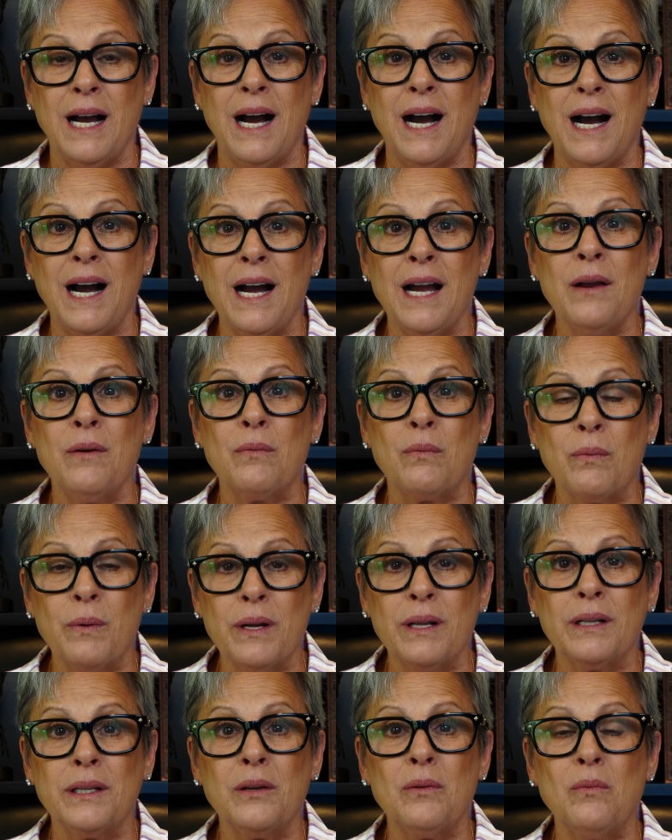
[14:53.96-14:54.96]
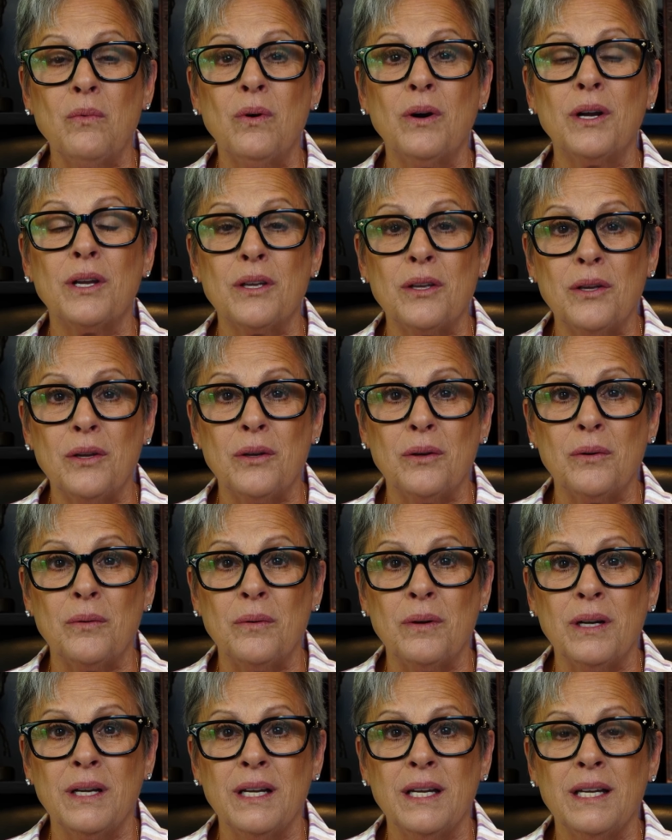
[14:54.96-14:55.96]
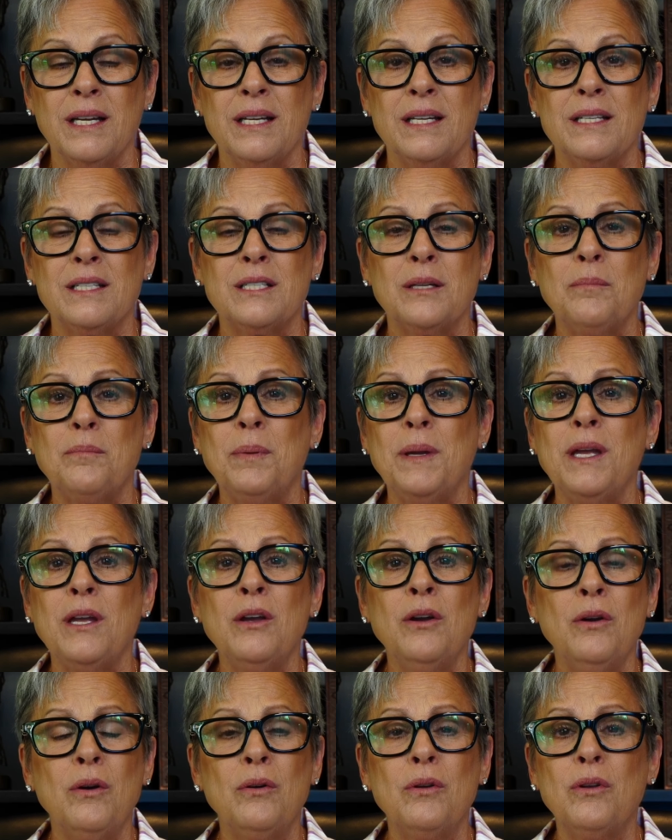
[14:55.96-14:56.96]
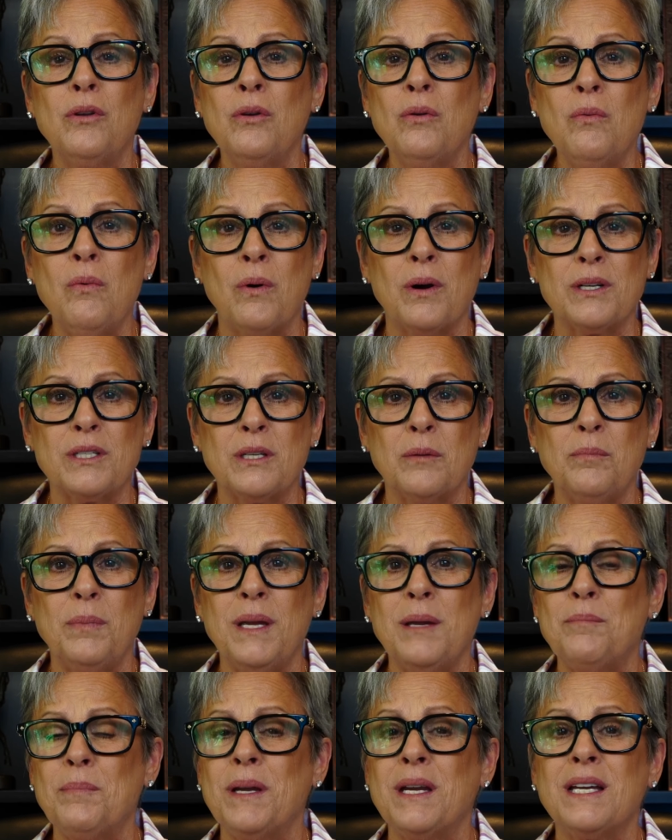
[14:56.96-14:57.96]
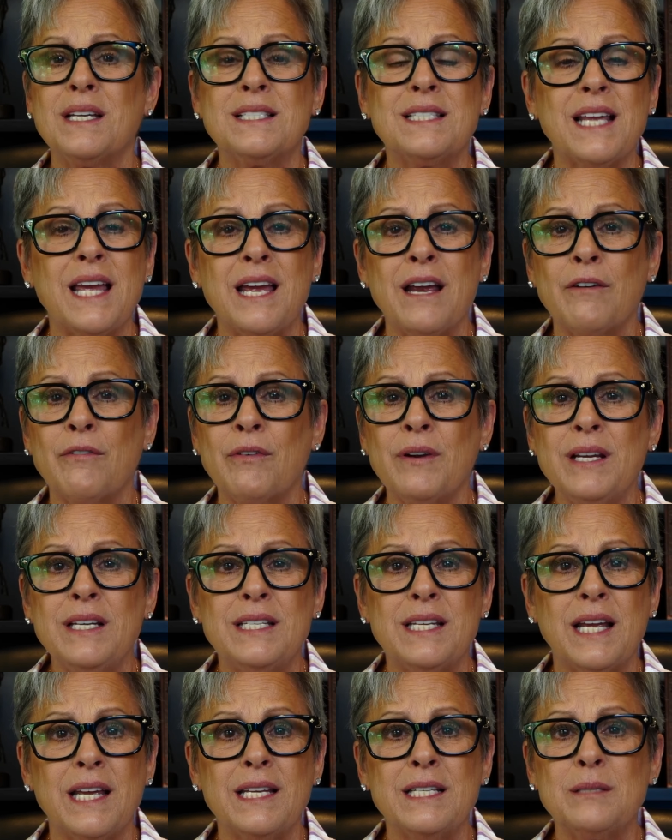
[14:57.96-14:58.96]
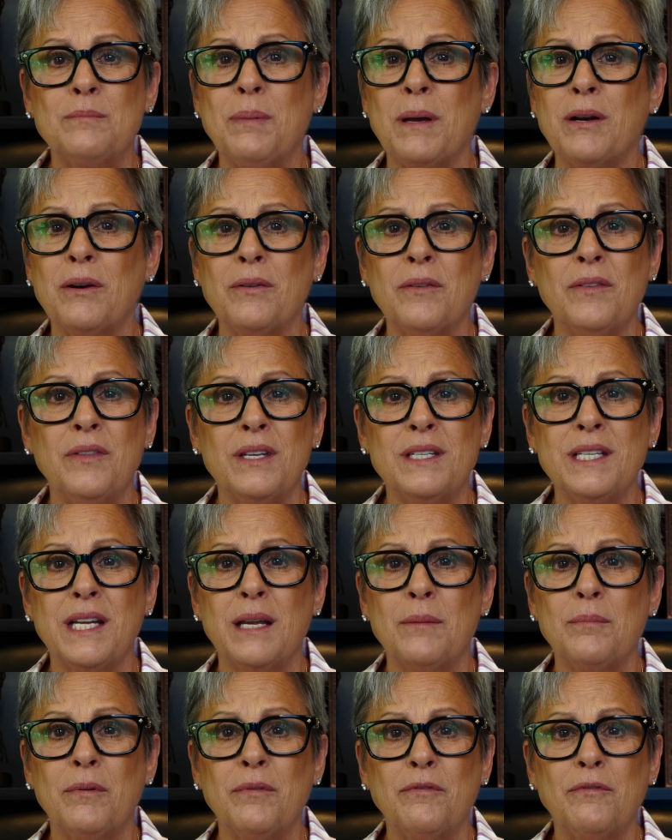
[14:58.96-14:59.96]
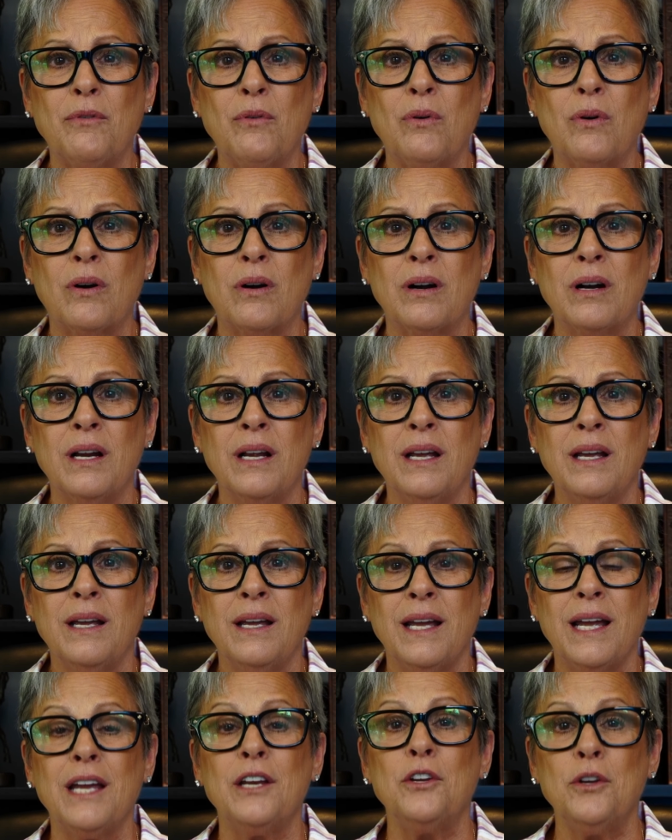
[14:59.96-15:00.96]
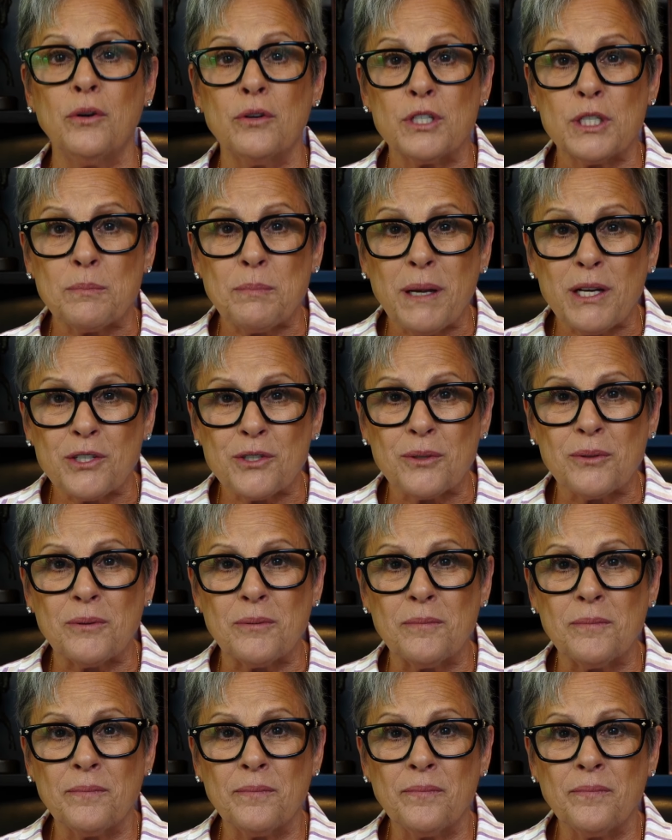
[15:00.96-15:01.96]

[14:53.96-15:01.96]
I really want you to be who you want to be because every day is better than the day before and you're special.